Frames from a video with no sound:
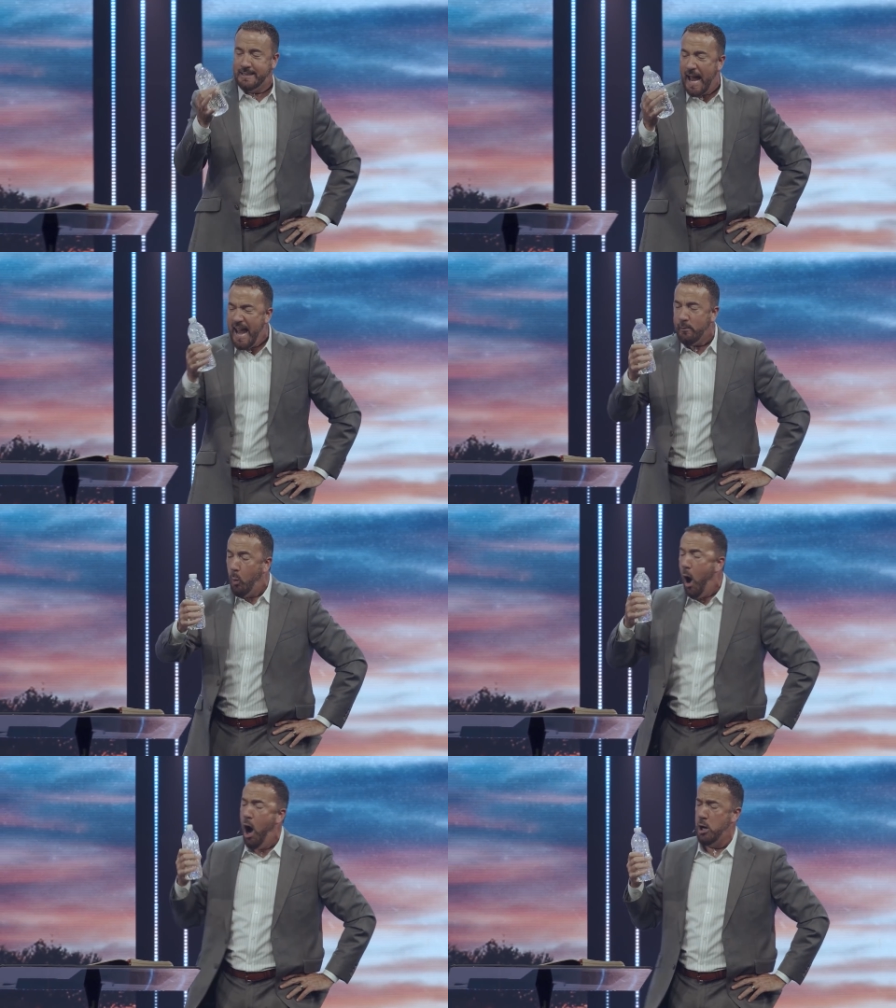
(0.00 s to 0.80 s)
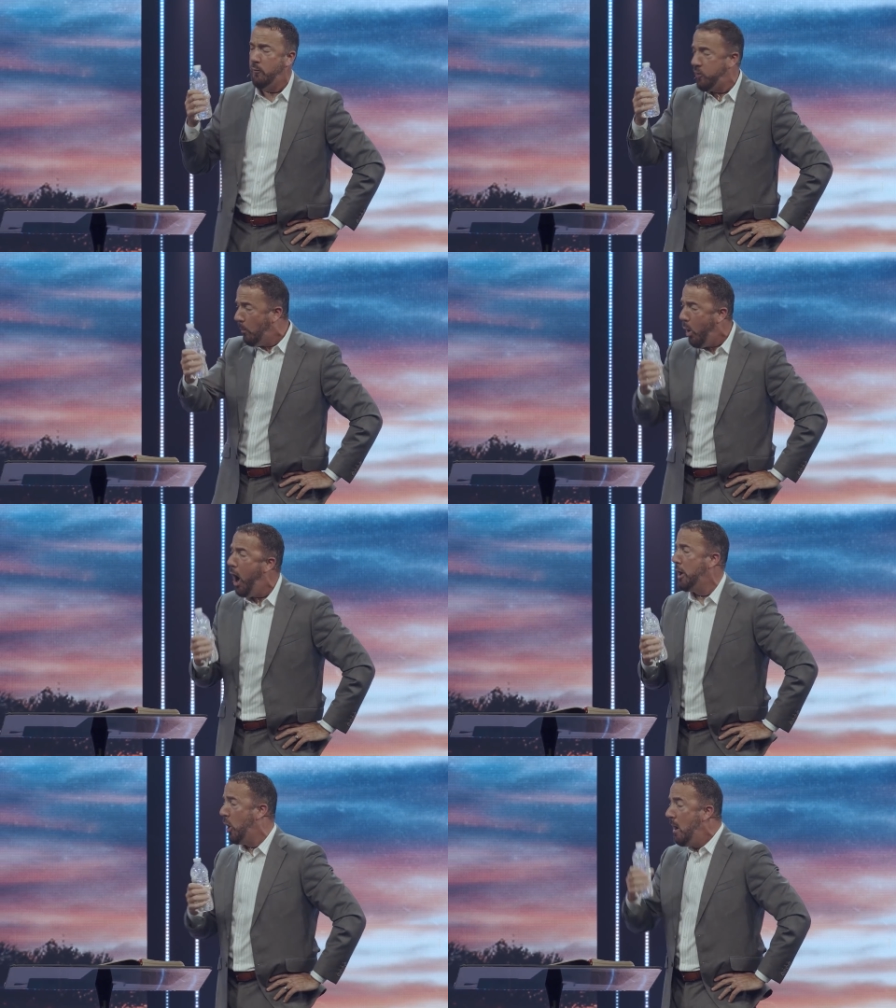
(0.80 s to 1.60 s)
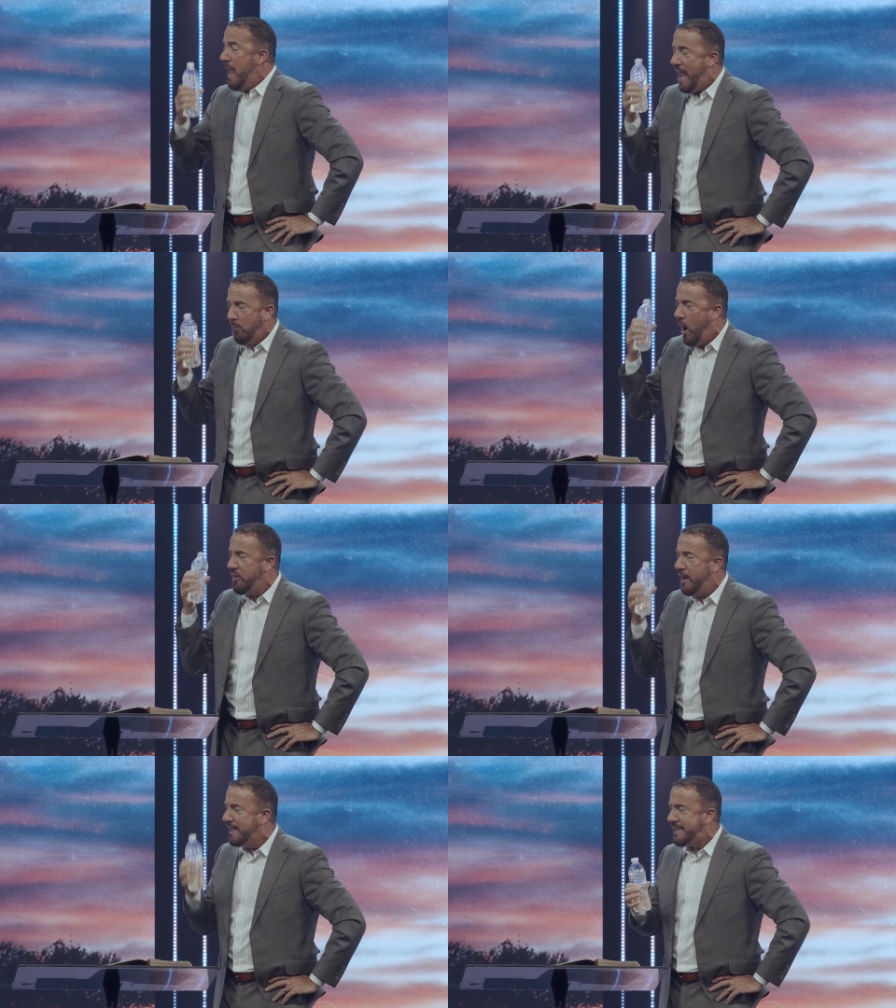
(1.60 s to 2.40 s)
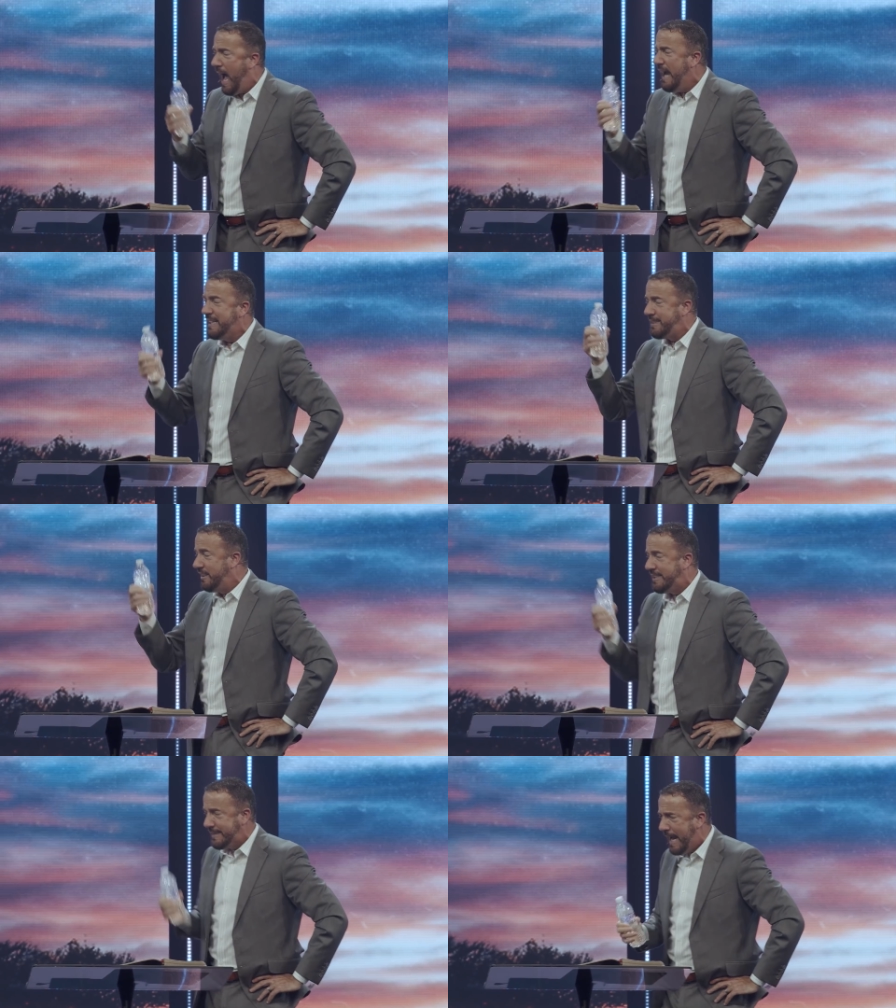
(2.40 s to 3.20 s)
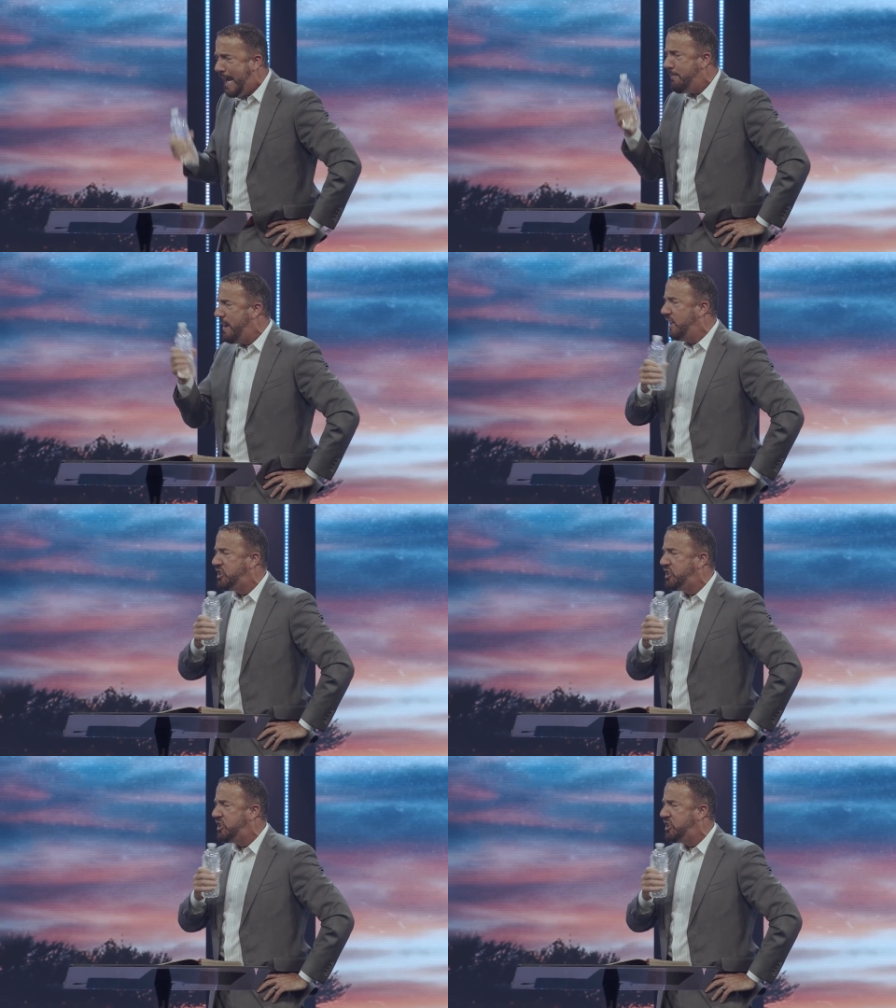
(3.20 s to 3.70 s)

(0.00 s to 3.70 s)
take water from water. Whether it's ice or steam, it is